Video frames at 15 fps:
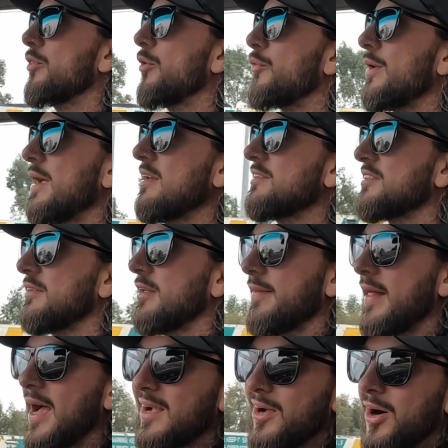The reason that
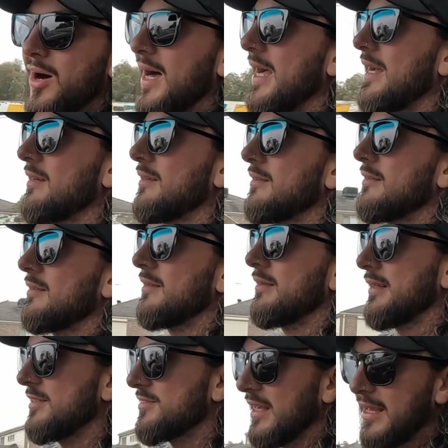that guy
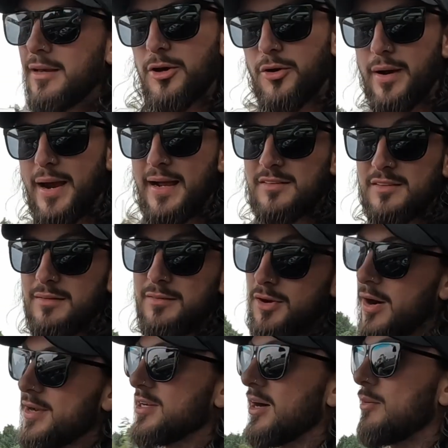is incorrect
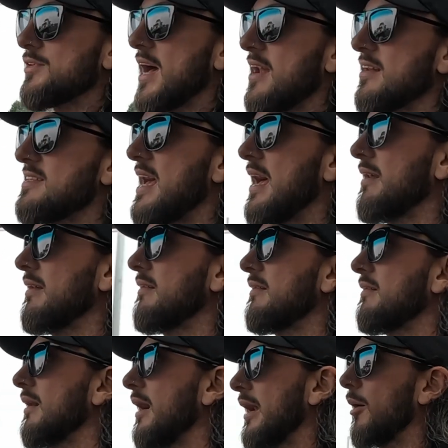nine times out of 10,
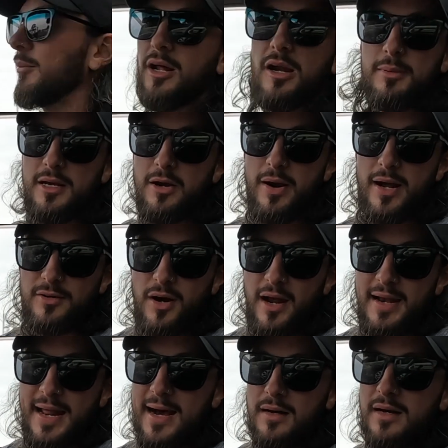and I'm gonna be correct
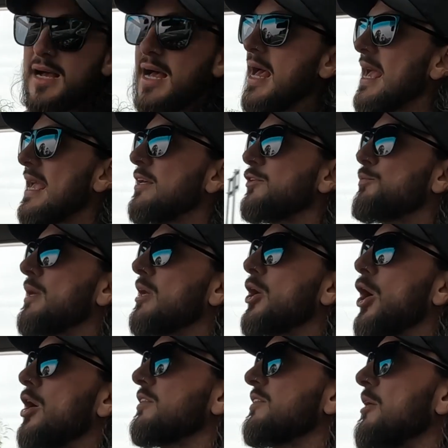right now, is
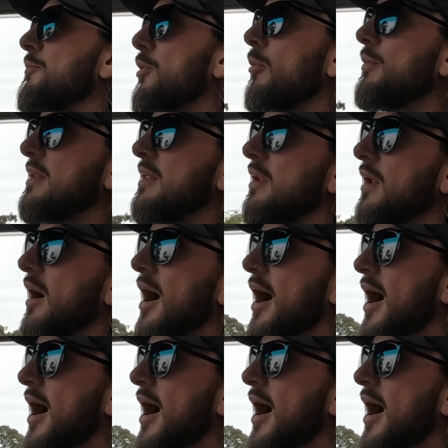because he probably didn't